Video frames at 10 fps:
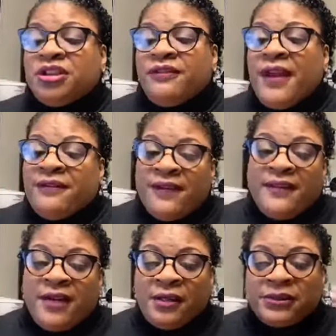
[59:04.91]
faith. Faith
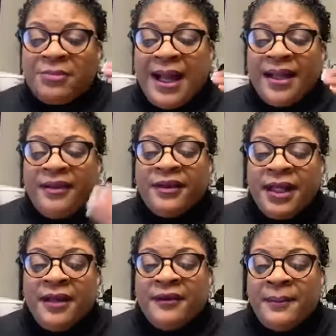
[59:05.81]
comes by hearing,
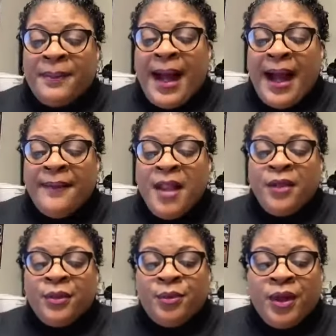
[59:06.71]
hearing by the
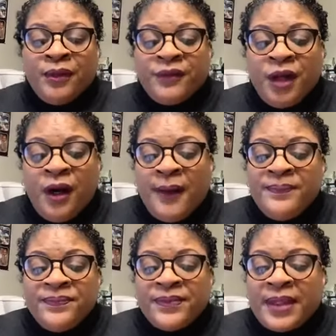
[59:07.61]
word of God.
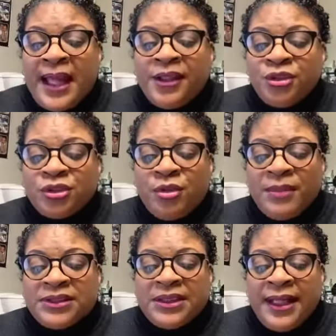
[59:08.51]
Thank you so
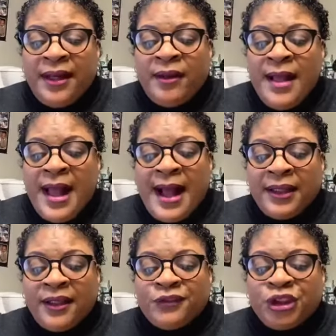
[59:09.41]
much, Gail. I
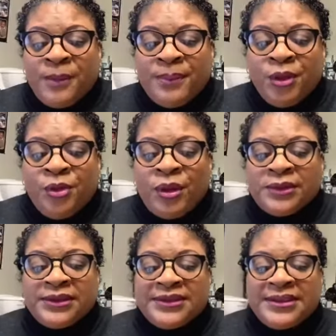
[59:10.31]
love jumping on to
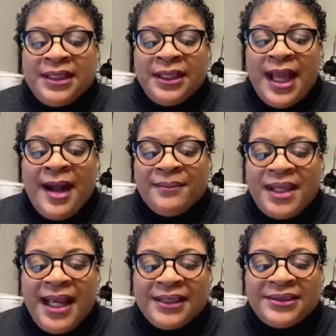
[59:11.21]
see. I'm
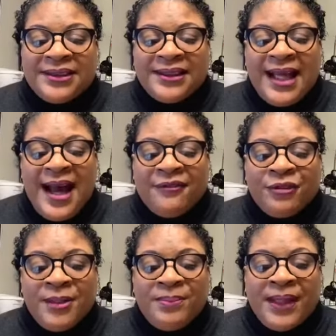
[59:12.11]
catching the live
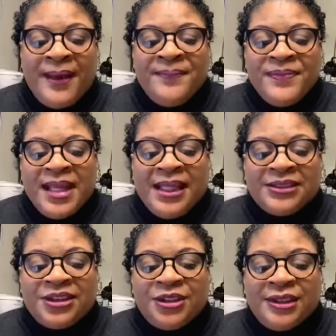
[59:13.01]
replay. It's
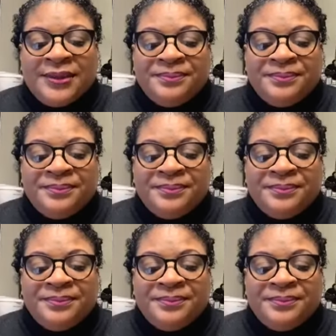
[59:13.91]
good.